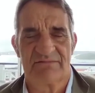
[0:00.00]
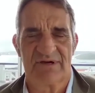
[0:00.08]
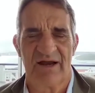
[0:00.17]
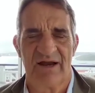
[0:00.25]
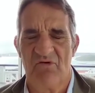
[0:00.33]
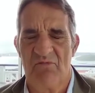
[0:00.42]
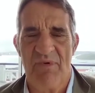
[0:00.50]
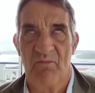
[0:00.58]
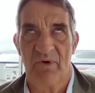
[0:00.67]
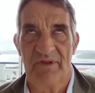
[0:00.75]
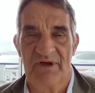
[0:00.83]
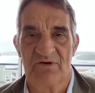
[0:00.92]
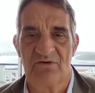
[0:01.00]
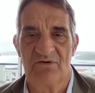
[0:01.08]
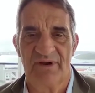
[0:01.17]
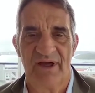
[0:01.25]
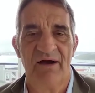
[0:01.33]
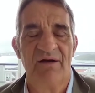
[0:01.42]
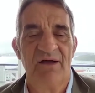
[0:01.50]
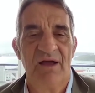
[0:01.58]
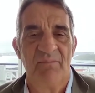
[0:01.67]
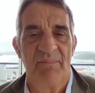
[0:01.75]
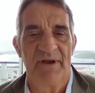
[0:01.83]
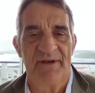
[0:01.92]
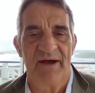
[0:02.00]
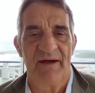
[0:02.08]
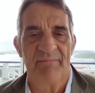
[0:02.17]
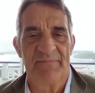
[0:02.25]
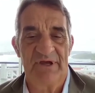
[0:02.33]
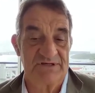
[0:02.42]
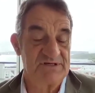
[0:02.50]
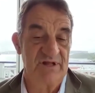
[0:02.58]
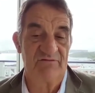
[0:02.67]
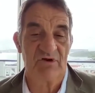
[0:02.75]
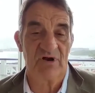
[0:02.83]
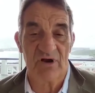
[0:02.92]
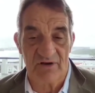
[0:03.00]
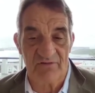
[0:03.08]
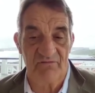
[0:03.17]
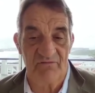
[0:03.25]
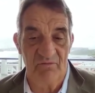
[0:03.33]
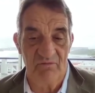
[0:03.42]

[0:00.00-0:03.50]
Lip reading: can't remember what they're called now. But so they've got a lot of